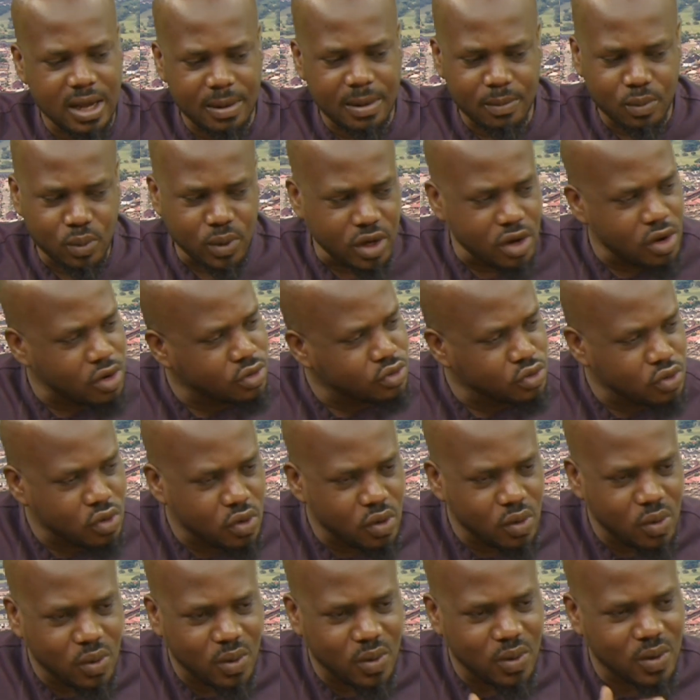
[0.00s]
We all
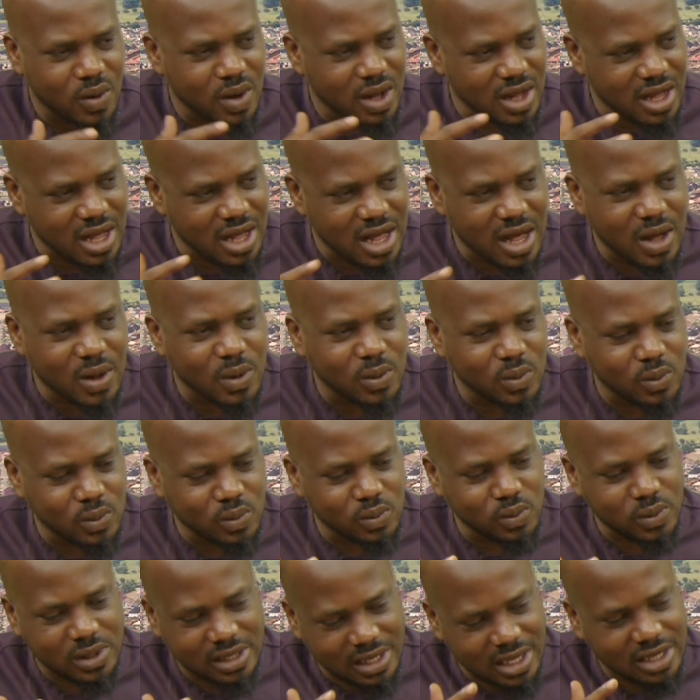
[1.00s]
know how
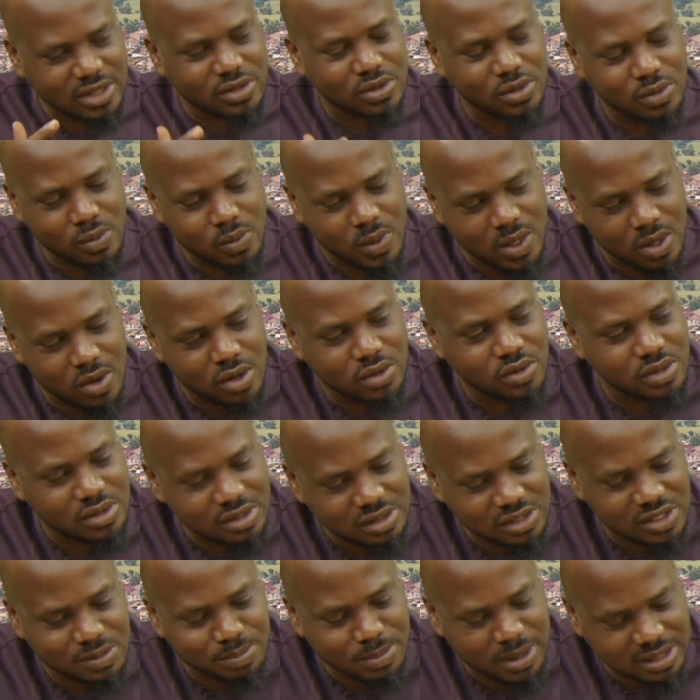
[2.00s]
we got to
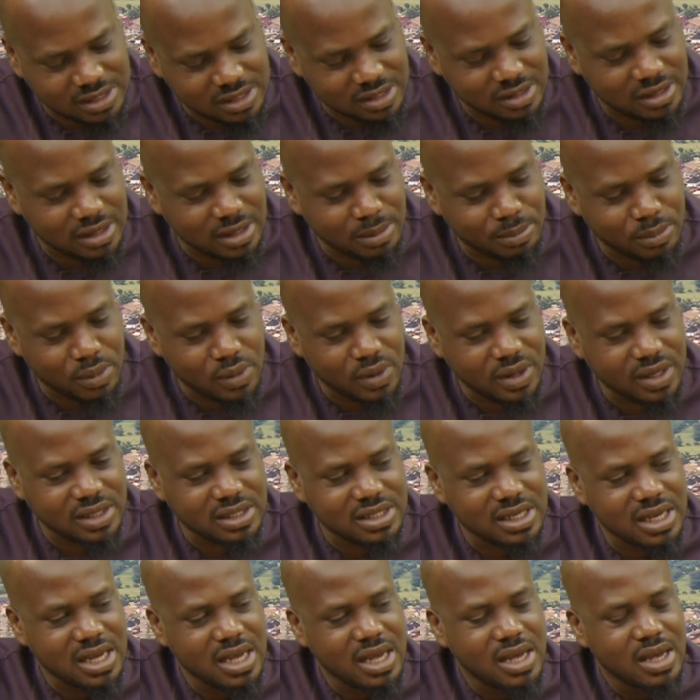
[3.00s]
this particular
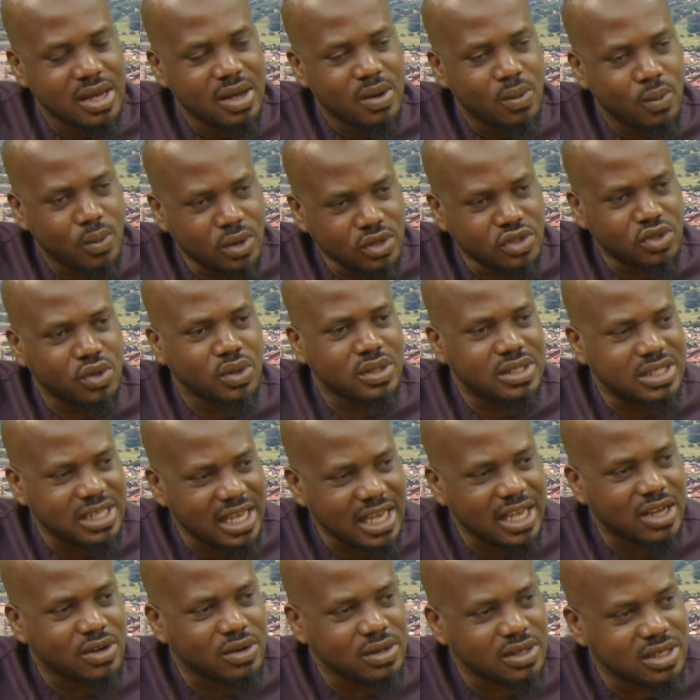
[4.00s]
point. What's your
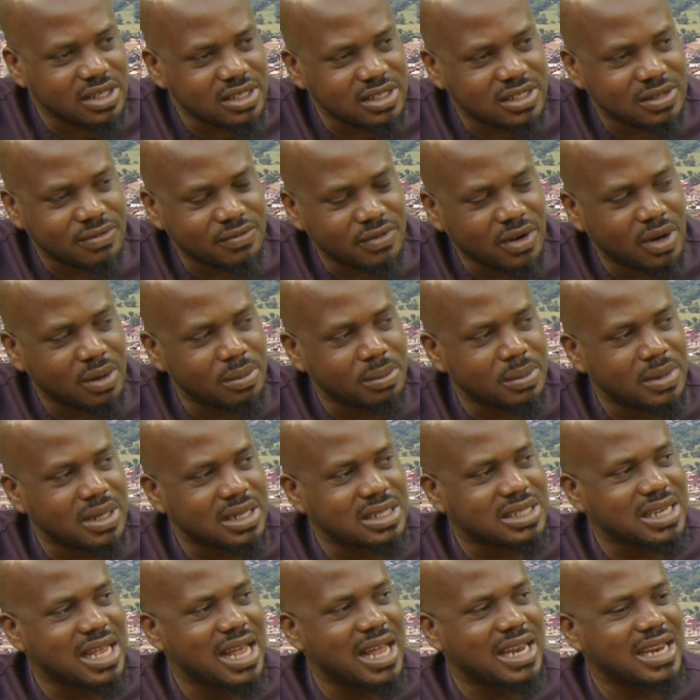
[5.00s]
take on this
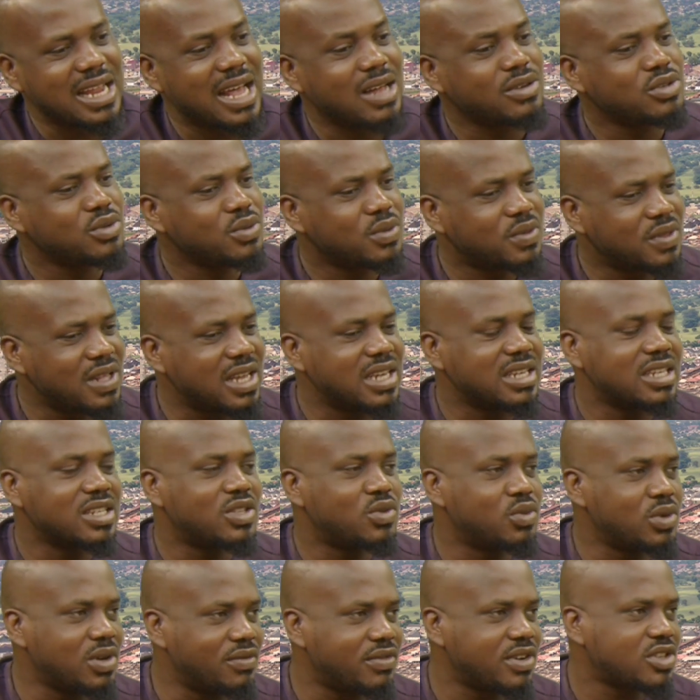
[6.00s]
development, and how do you think
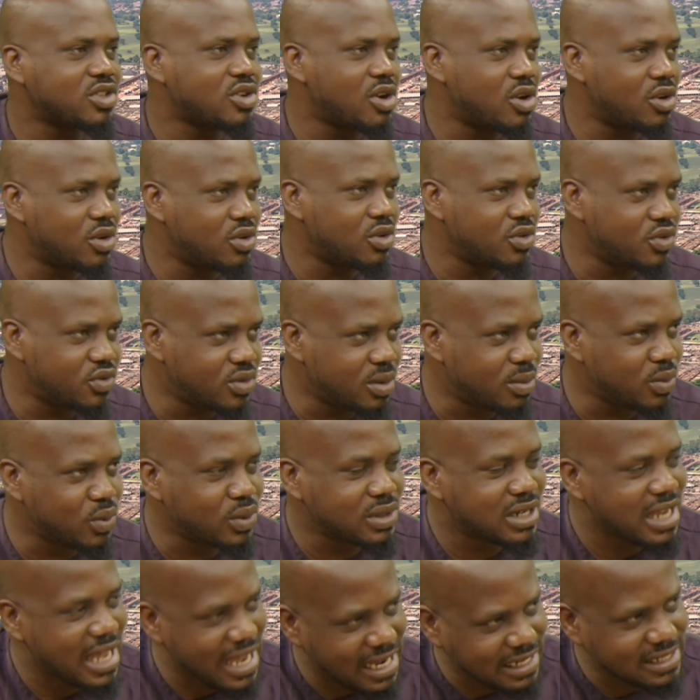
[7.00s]
this Rivers conundrum
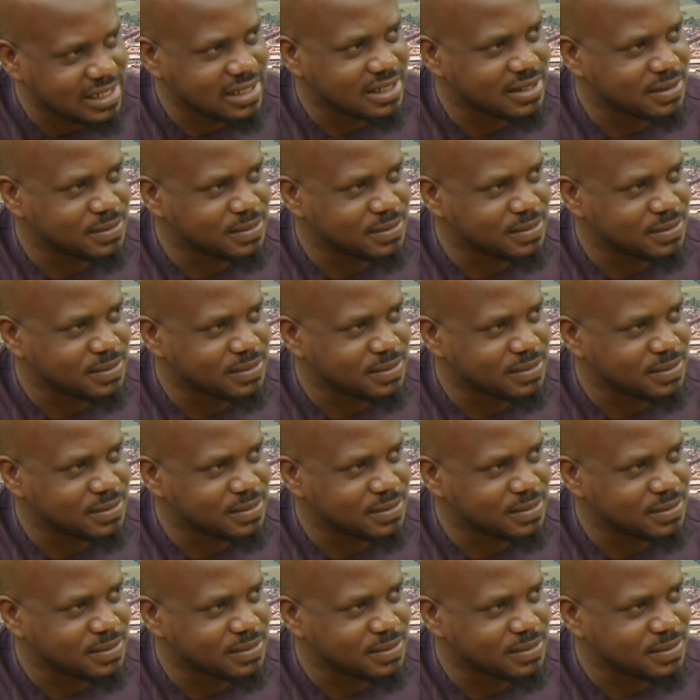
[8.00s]
would end?